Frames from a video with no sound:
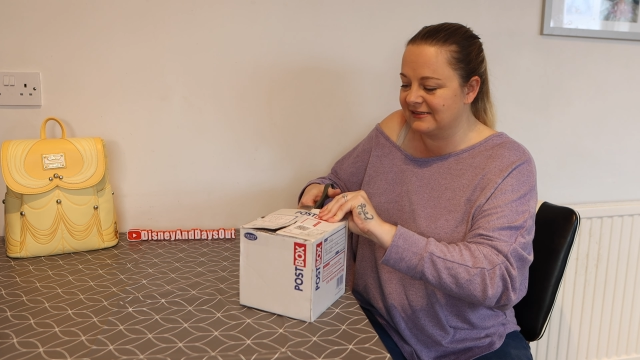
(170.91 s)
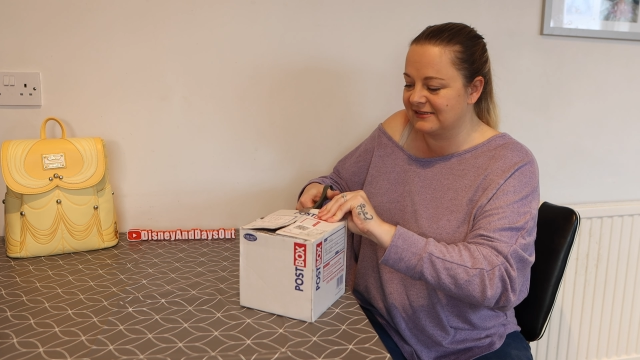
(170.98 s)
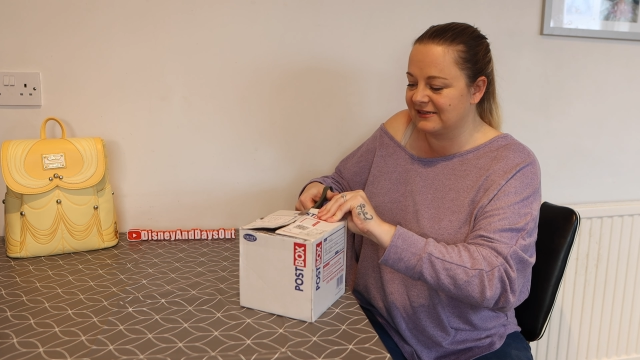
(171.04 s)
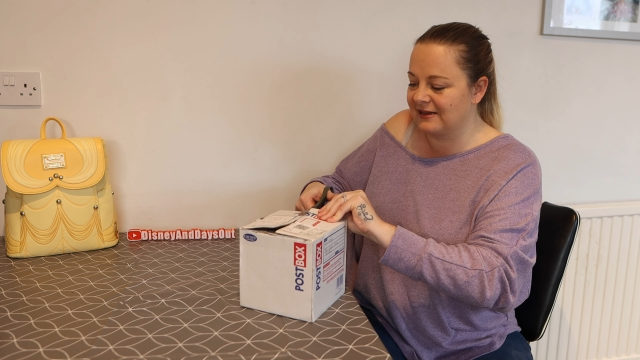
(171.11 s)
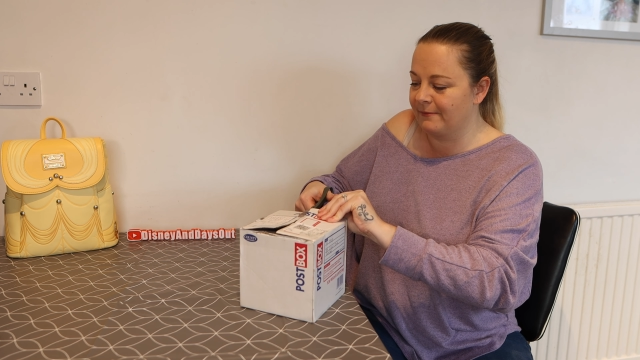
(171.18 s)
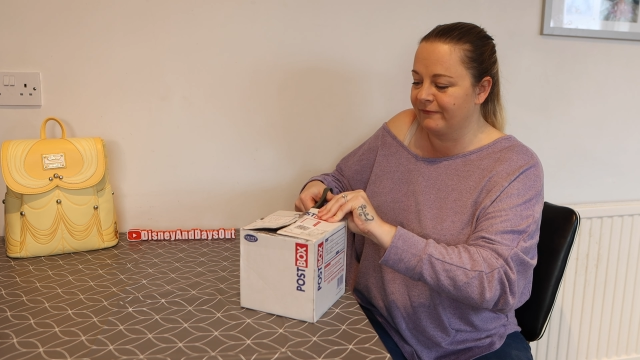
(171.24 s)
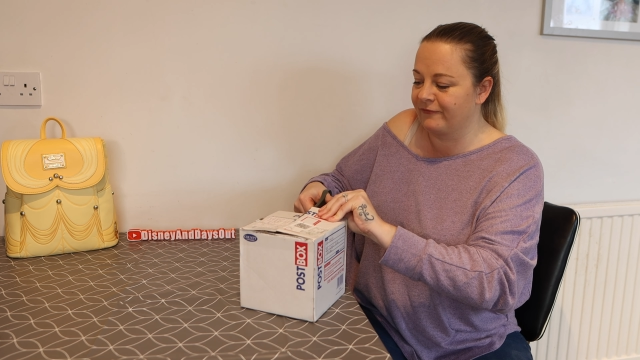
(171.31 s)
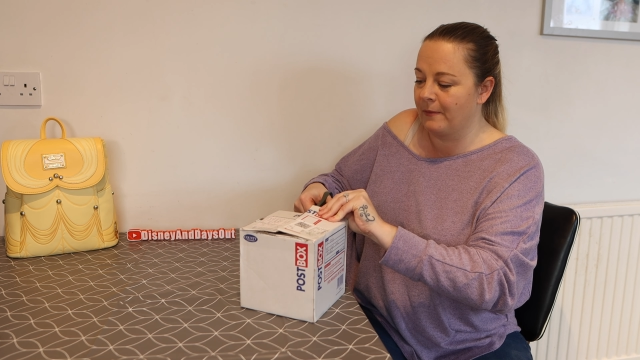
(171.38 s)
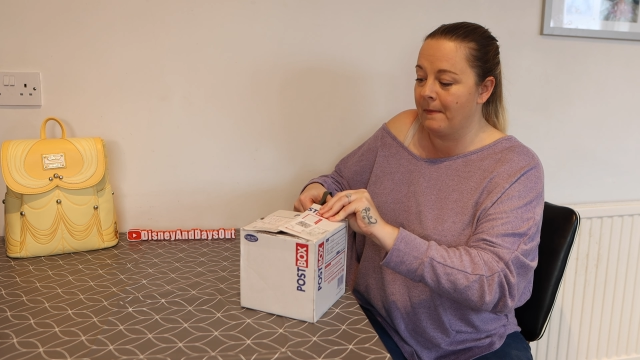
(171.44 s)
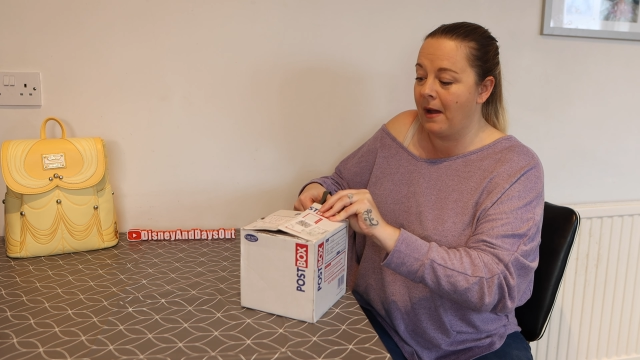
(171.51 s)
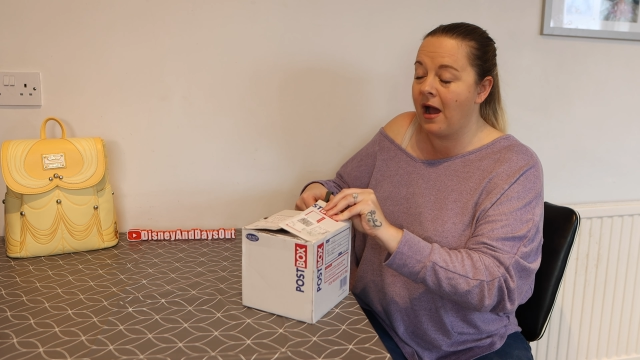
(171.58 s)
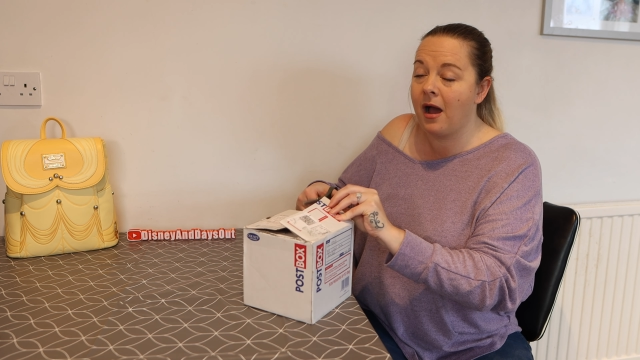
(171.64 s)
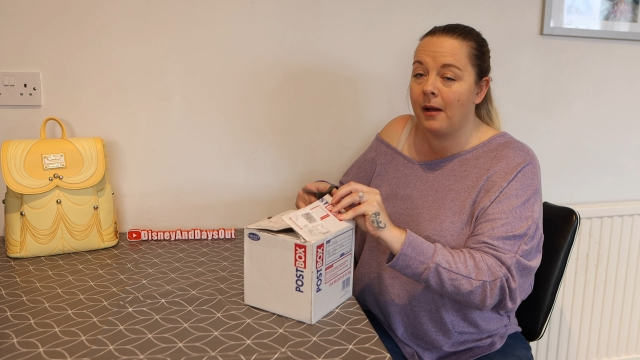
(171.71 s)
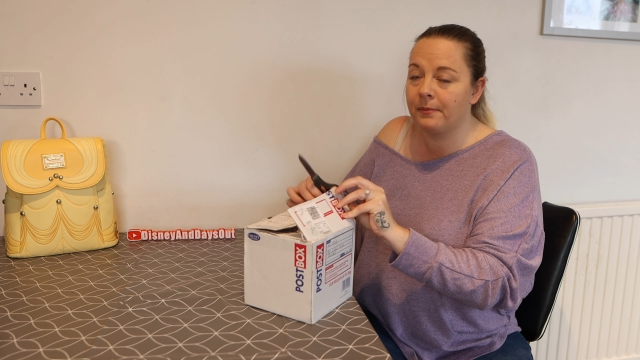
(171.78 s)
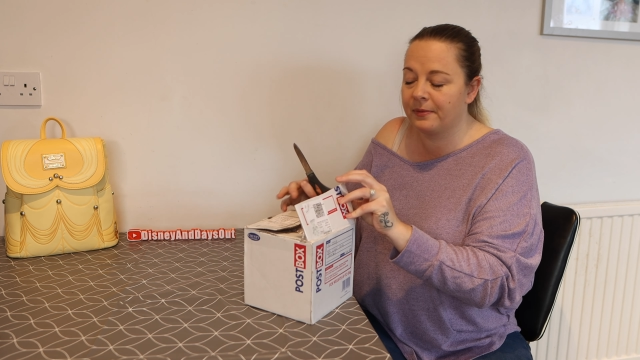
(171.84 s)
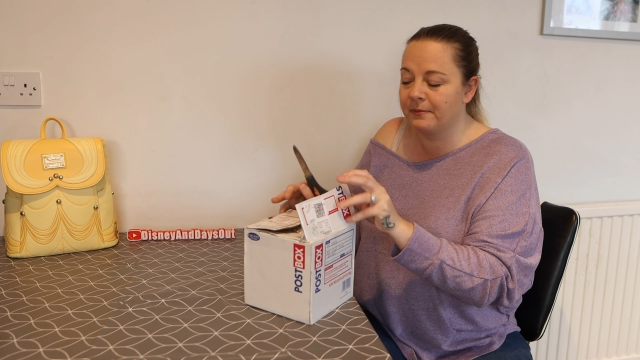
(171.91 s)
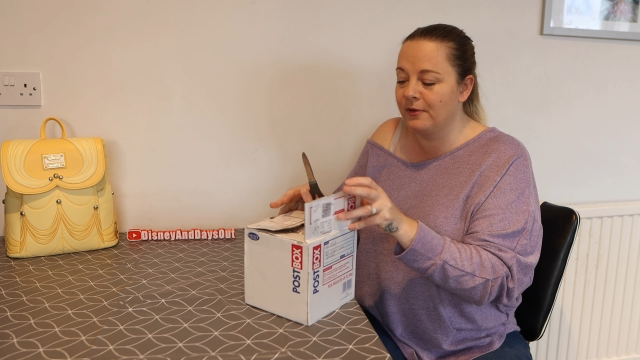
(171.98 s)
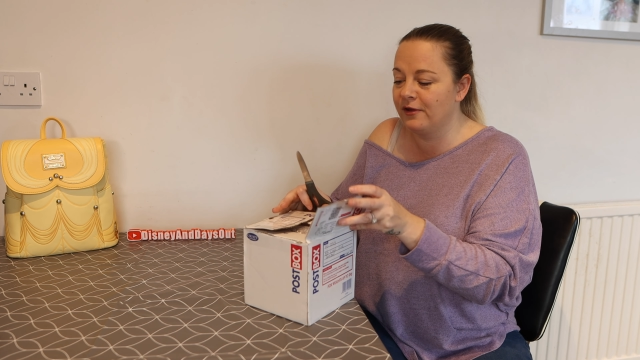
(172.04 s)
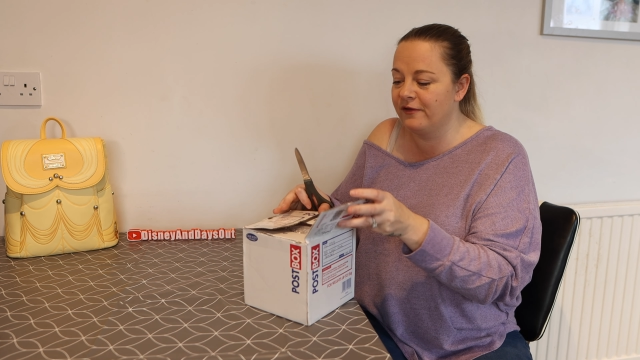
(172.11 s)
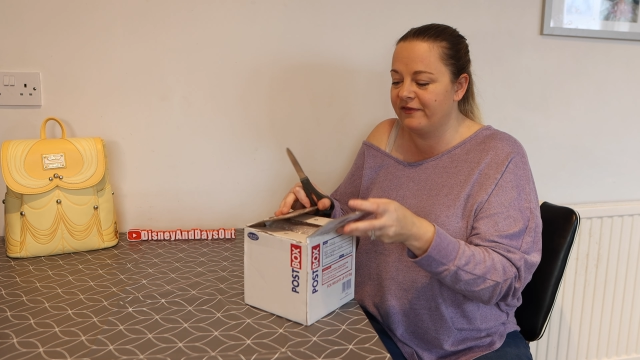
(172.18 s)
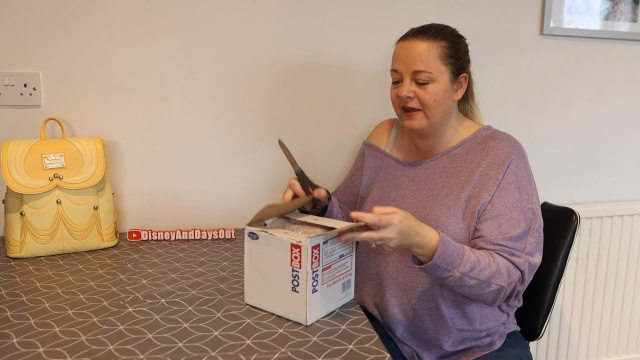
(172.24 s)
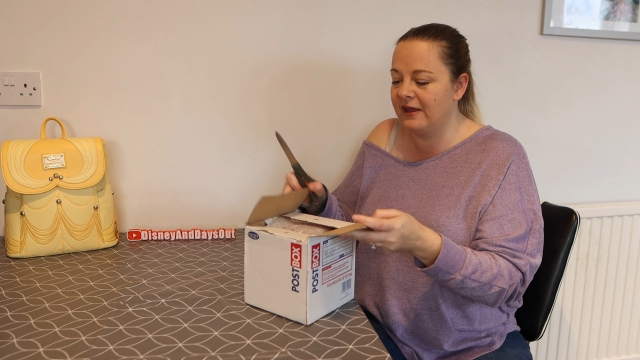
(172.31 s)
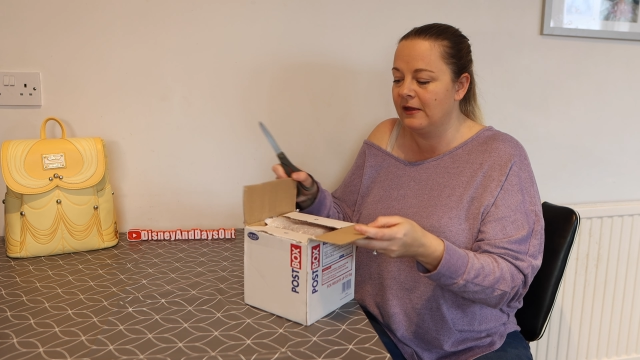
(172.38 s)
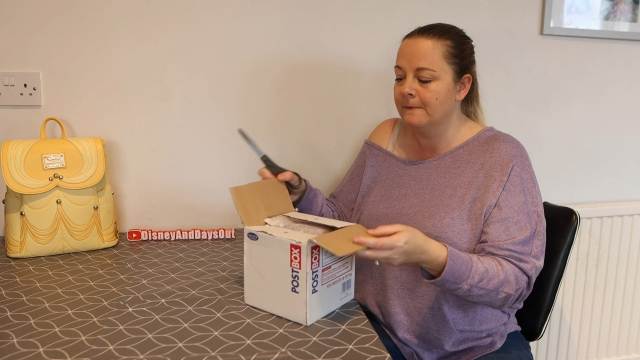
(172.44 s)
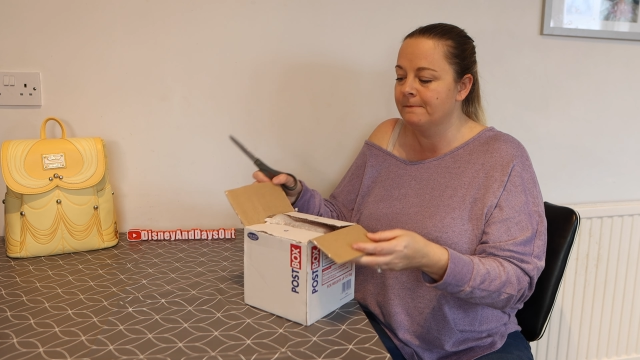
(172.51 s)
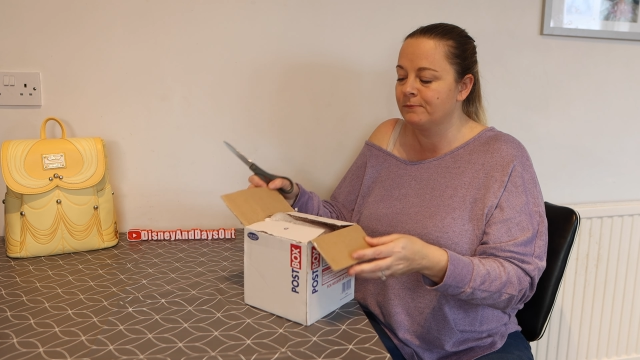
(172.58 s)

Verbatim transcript: some Up movie,